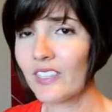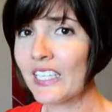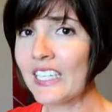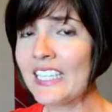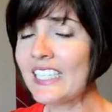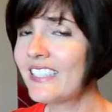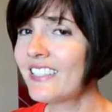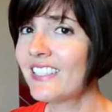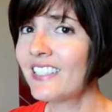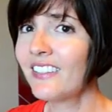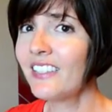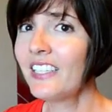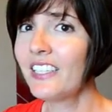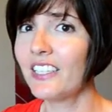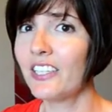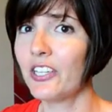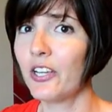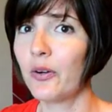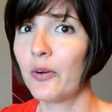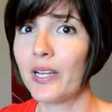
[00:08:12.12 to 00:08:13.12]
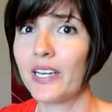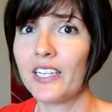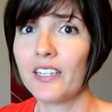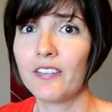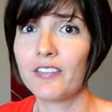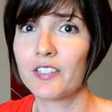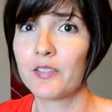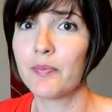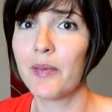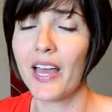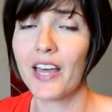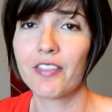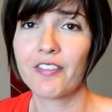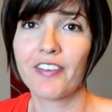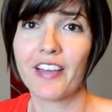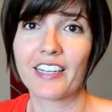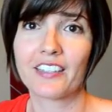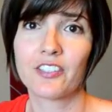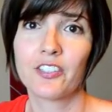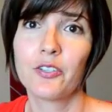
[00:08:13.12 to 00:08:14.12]
he still didn't know any of his math
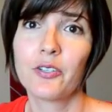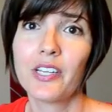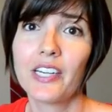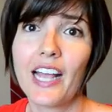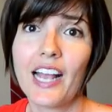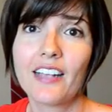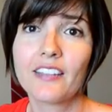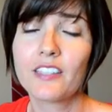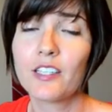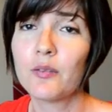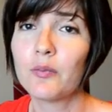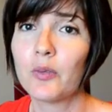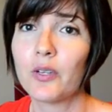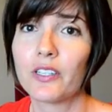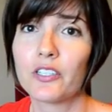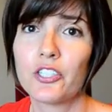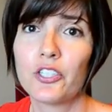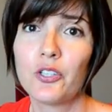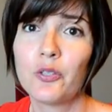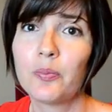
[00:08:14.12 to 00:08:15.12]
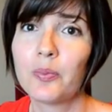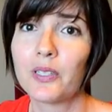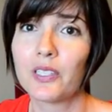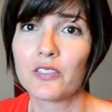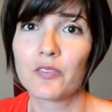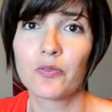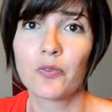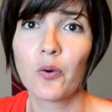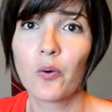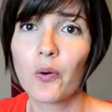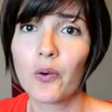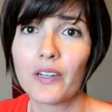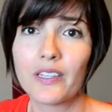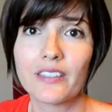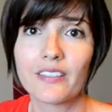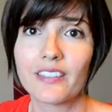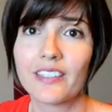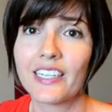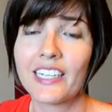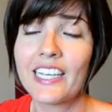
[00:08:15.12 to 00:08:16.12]
facts. You could ask him what 2 + 4
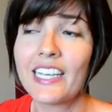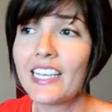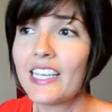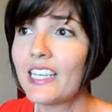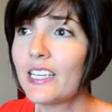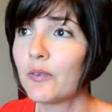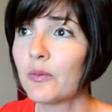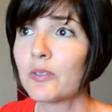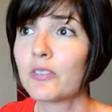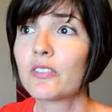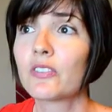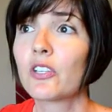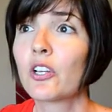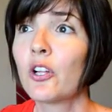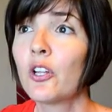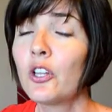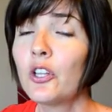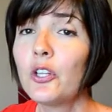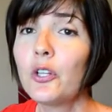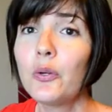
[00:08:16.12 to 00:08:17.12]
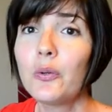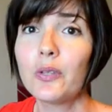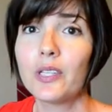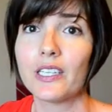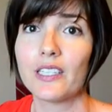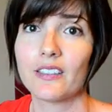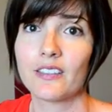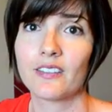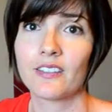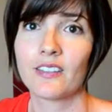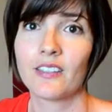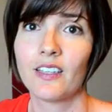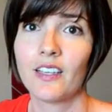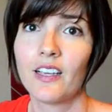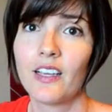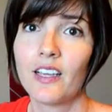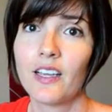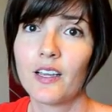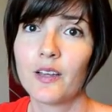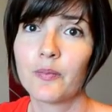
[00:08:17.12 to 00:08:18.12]
is, and he was clueless
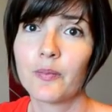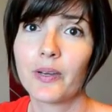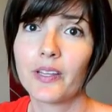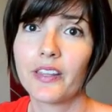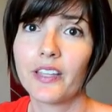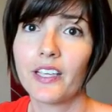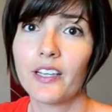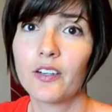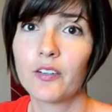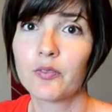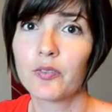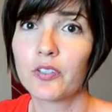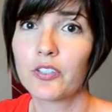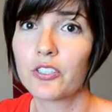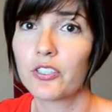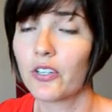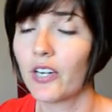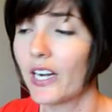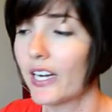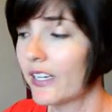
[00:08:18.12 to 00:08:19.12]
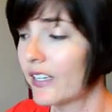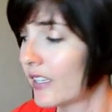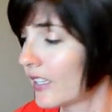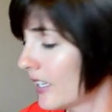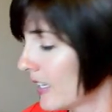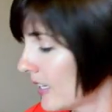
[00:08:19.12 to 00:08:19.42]
by the end of 1st grade.